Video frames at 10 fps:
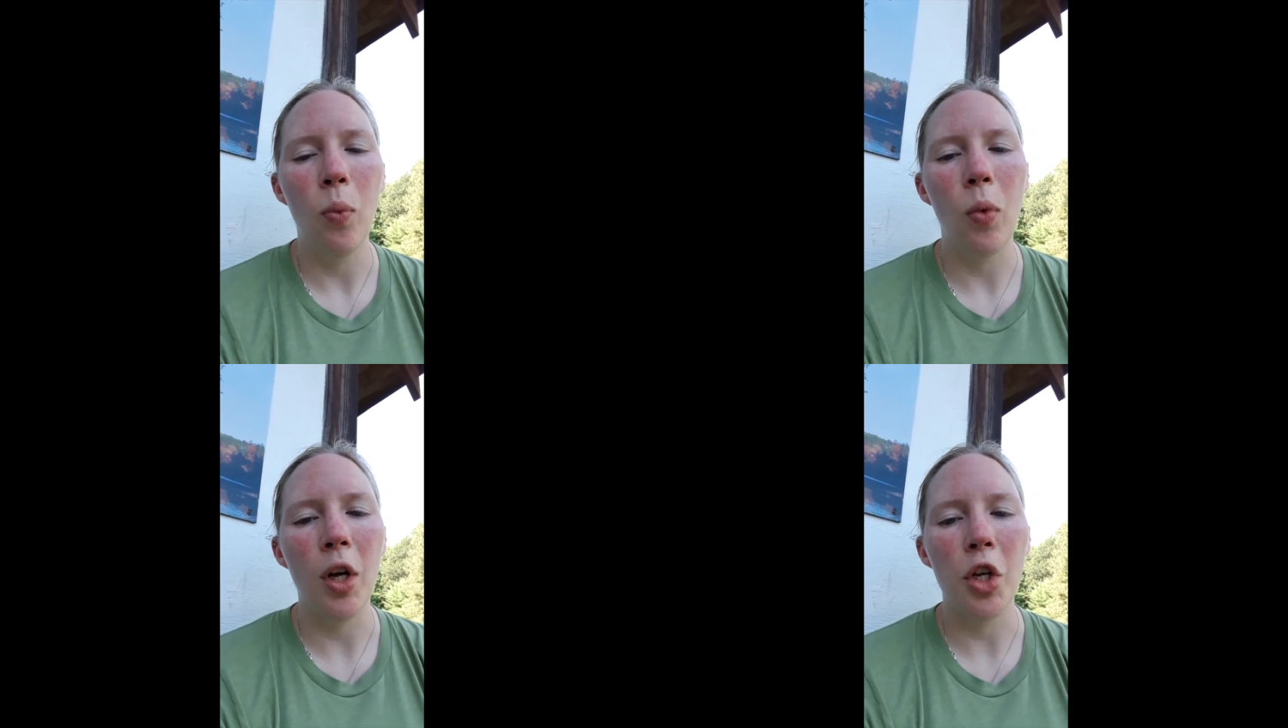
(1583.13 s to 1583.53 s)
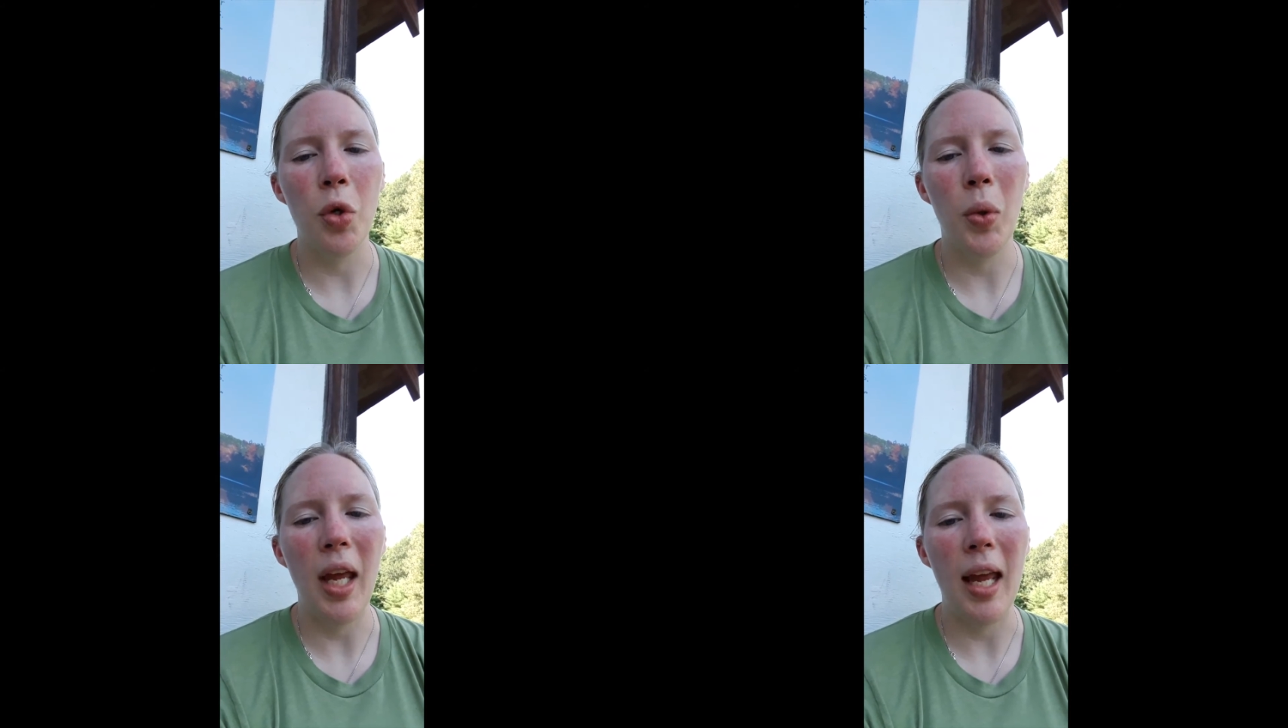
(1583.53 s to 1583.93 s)
where
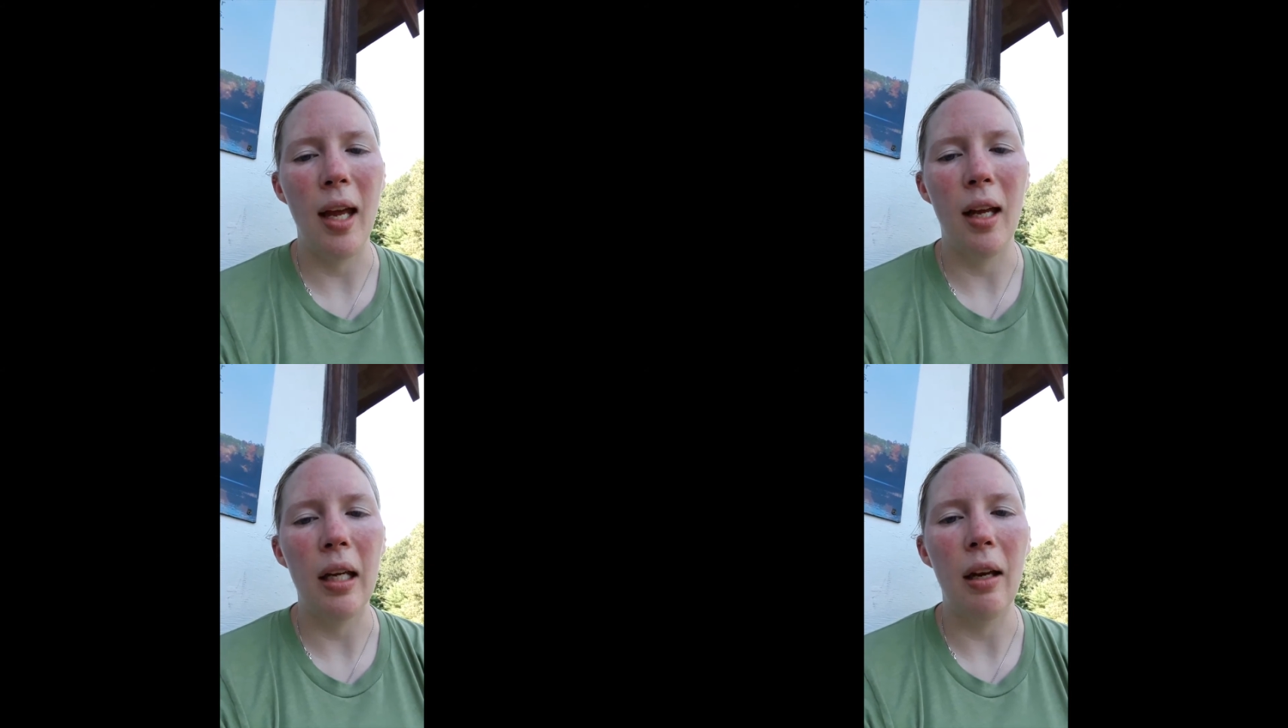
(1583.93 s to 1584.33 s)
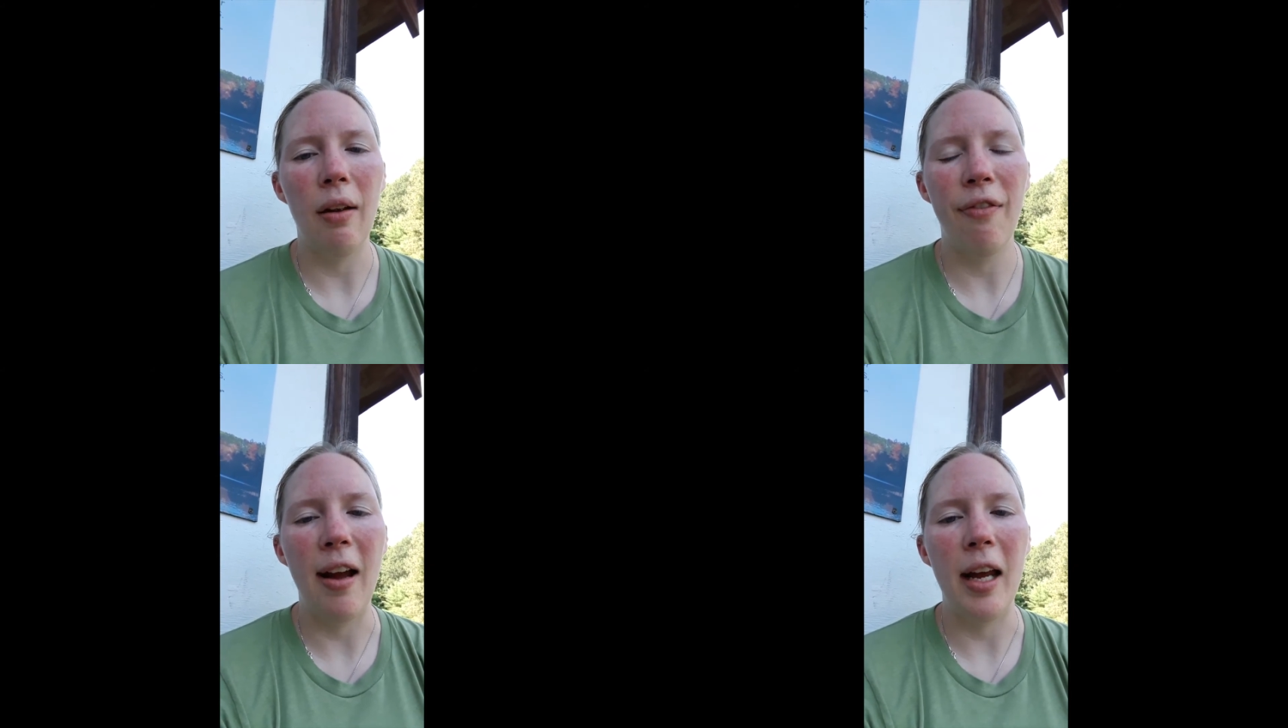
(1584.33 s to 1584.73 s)
you can
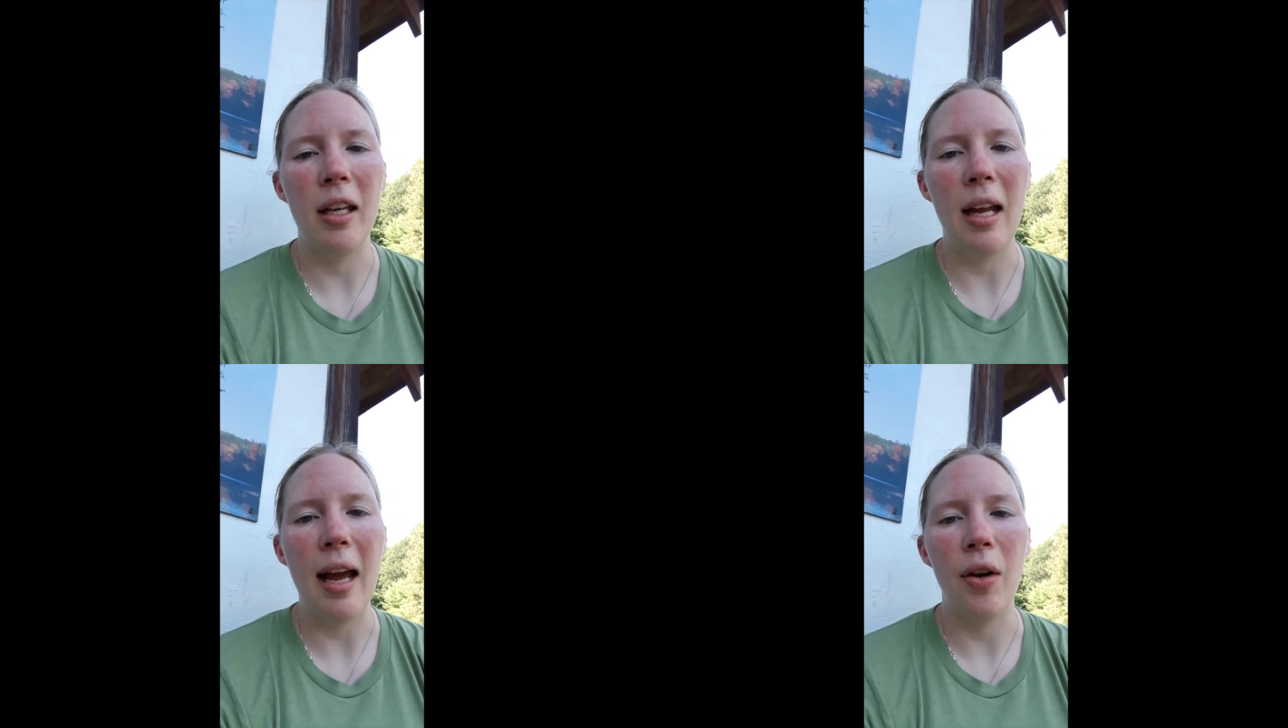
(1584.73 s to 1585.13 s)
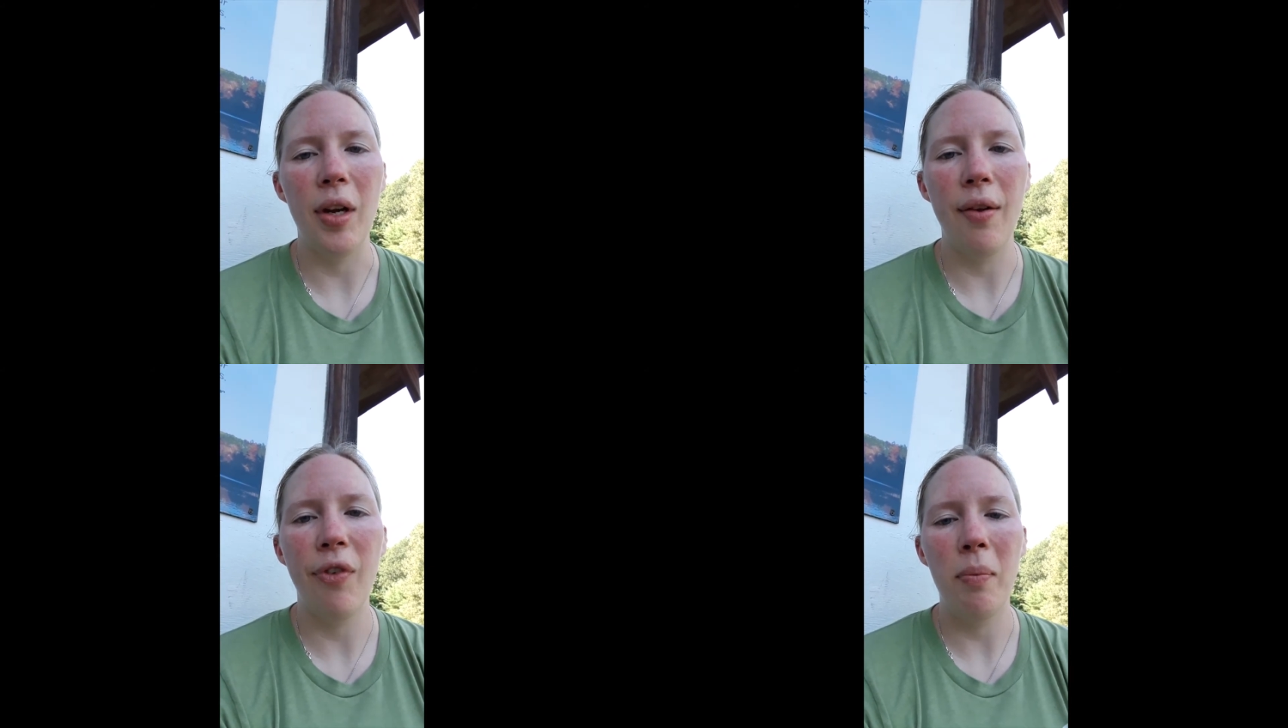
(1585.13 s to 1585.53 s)
find out
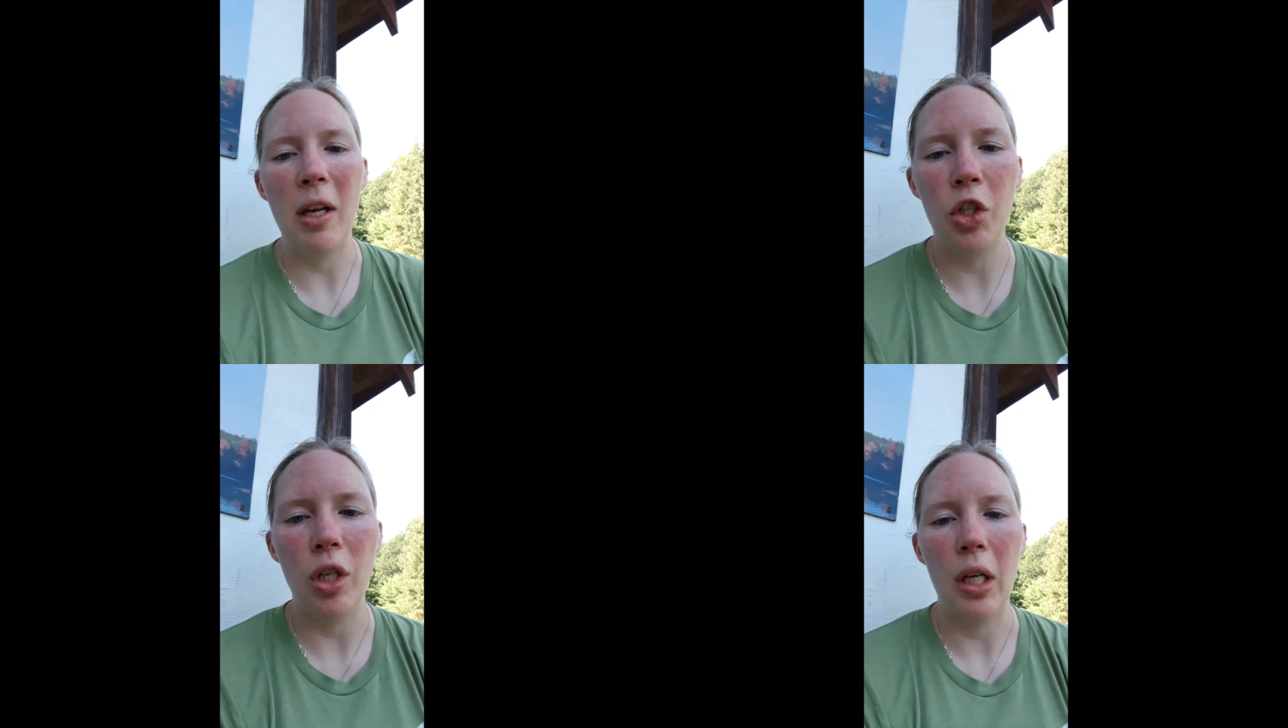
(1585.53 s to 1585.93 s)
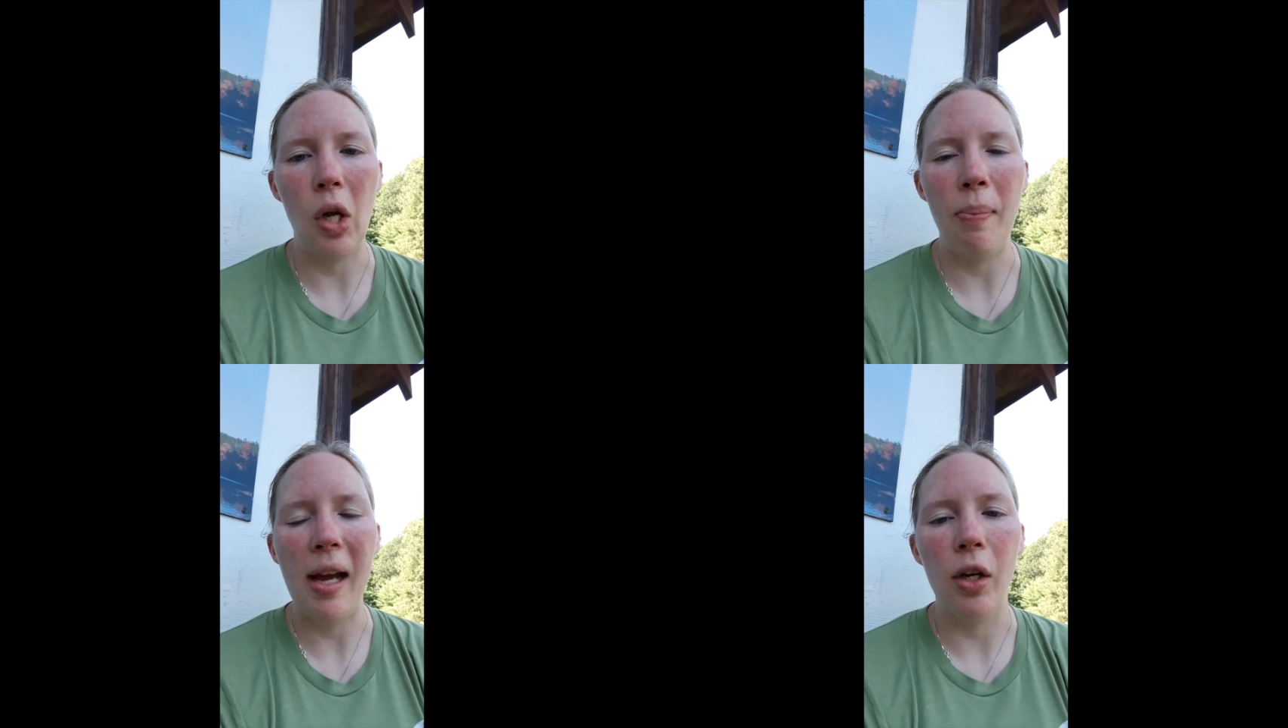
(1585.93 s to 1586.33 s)
information
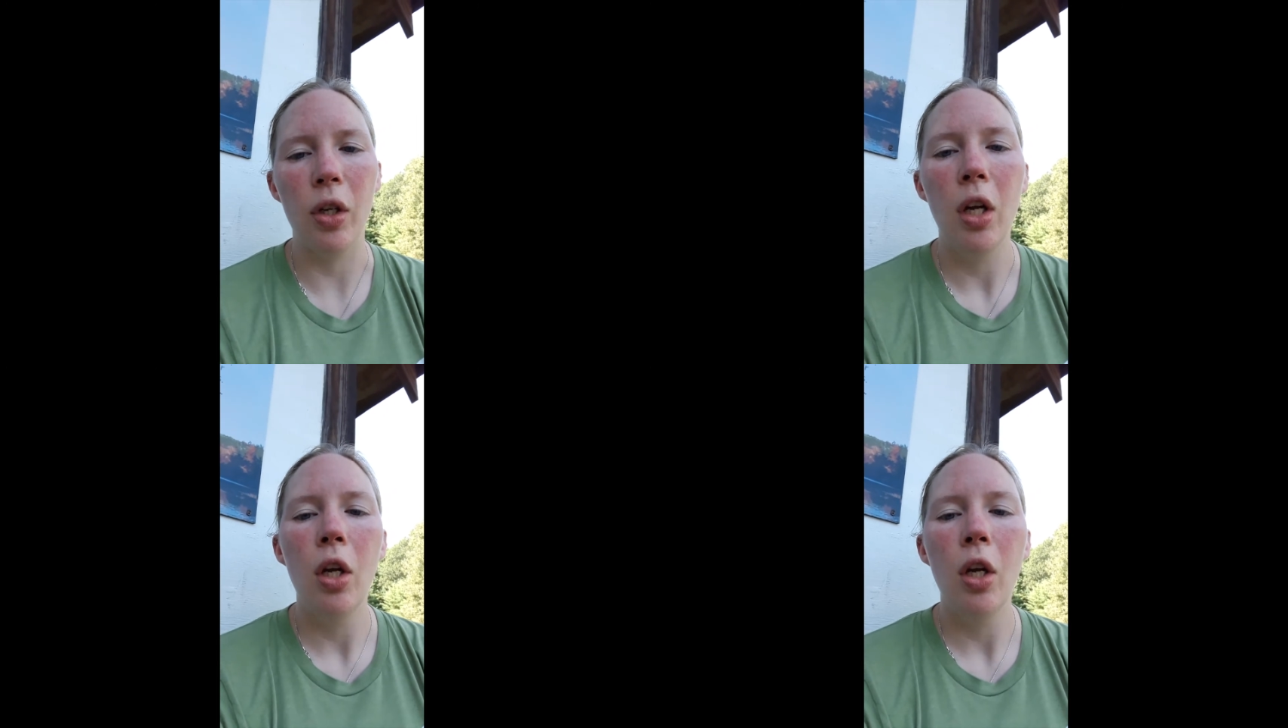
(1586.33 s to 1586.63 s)
about